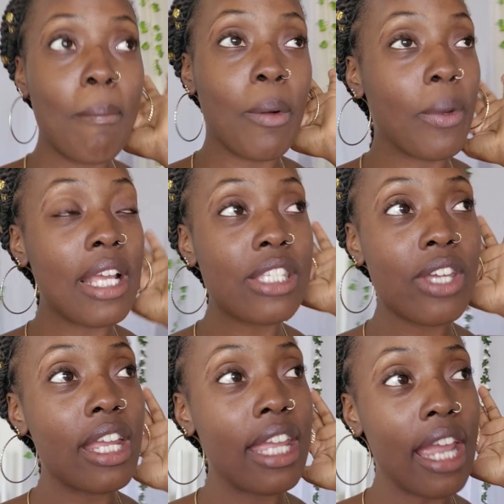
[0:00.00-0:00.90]
But when I
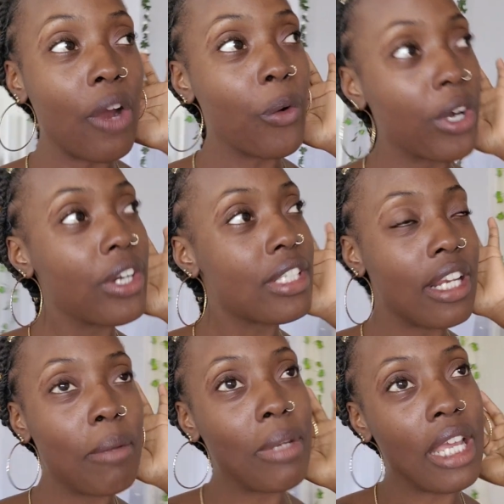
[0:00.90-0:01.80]
started getting orders and
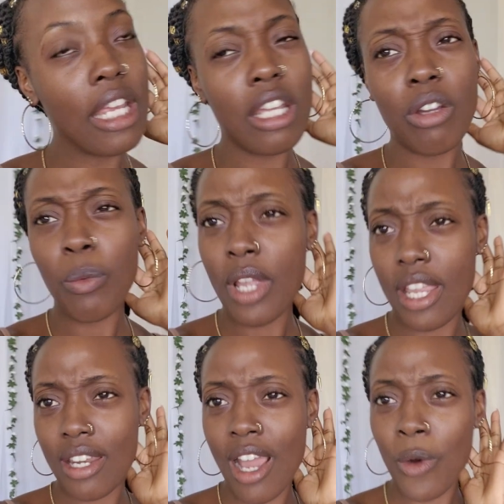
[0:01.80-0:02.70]
I'm like,
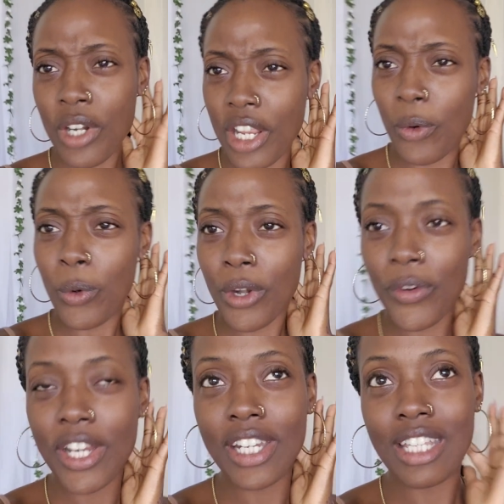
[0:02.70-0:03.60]
wait, how are they
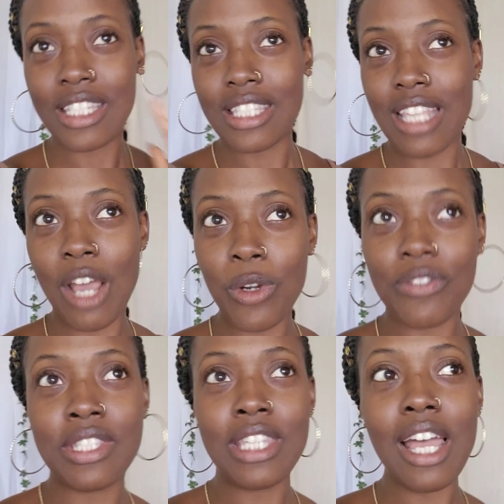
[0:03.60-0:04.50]
ordering this? It's out of
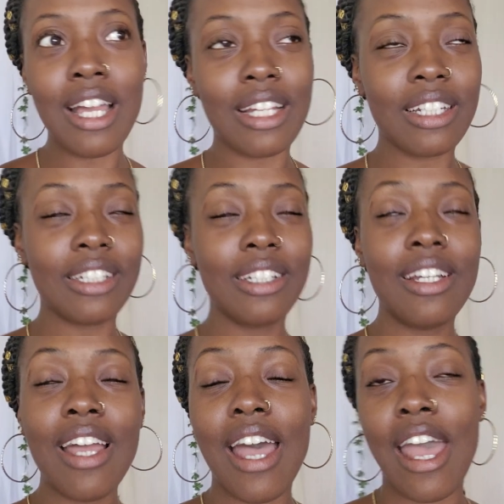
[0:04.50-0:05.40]
stock.
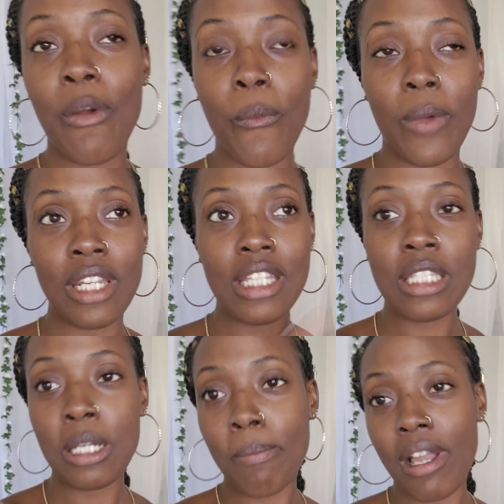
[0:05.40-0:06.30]
I went
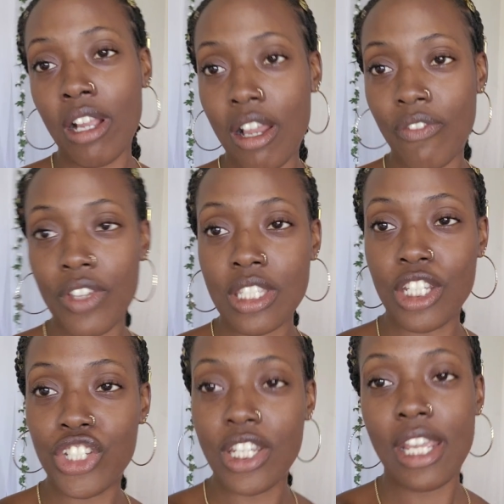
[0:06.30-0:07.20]
into the back office
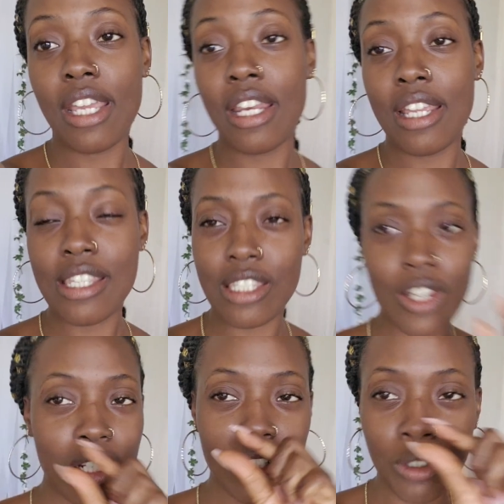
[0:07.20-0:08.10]
and checked, and I
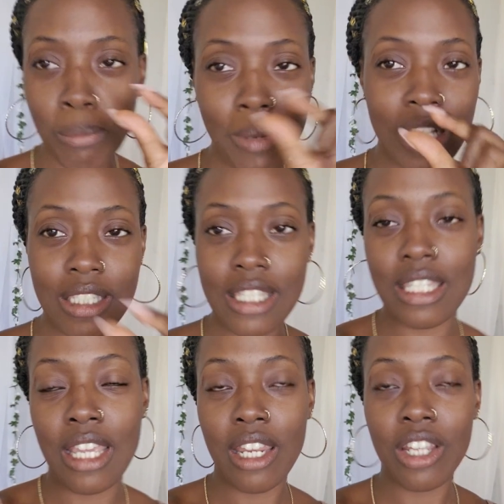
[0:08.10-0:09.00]
saw the little box that
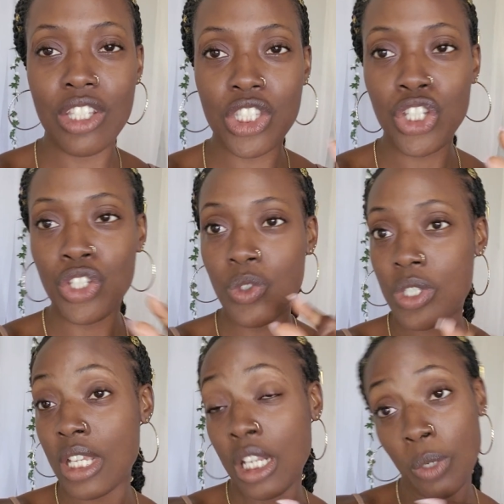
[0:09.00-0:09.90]
said continue
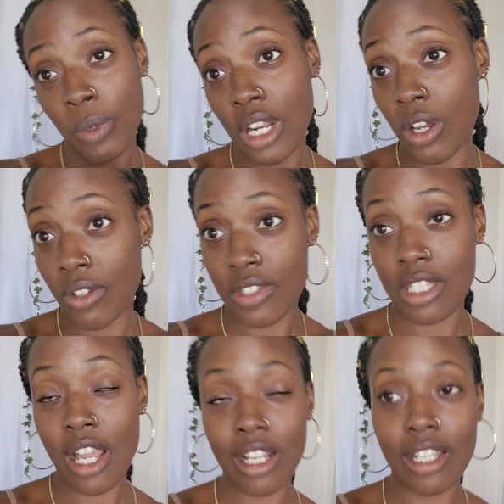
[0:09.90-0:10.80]
selling when out of
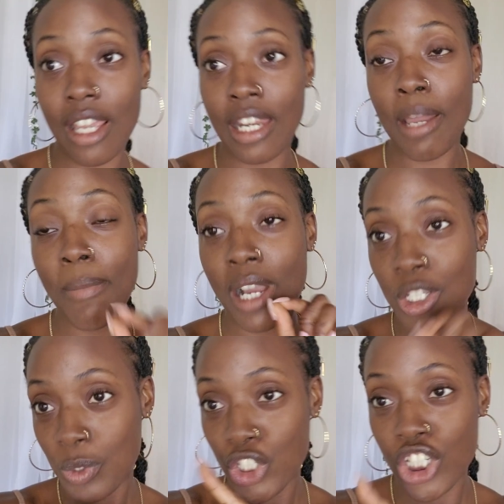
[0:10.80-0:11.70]
stock, and that
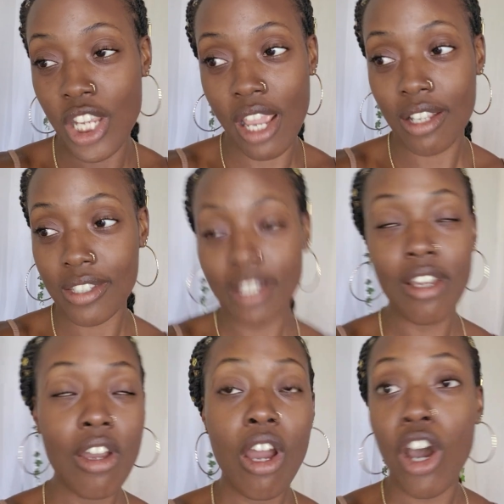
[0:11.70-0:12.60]
box was checked
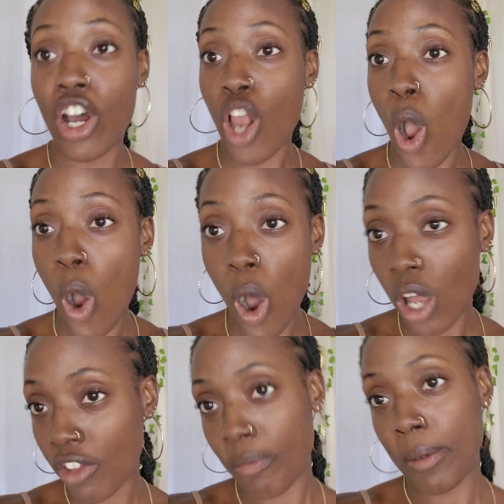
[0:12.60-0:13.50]
on
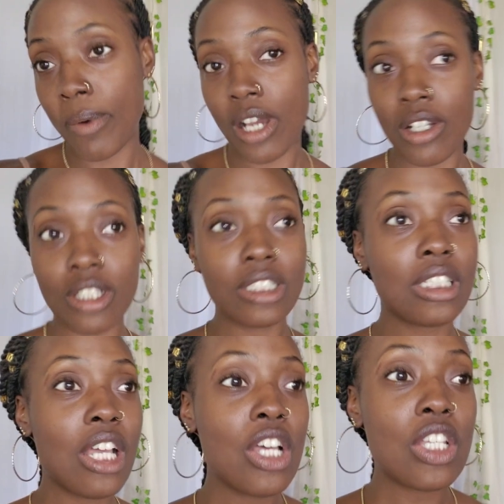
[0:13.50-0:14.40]
all of my products.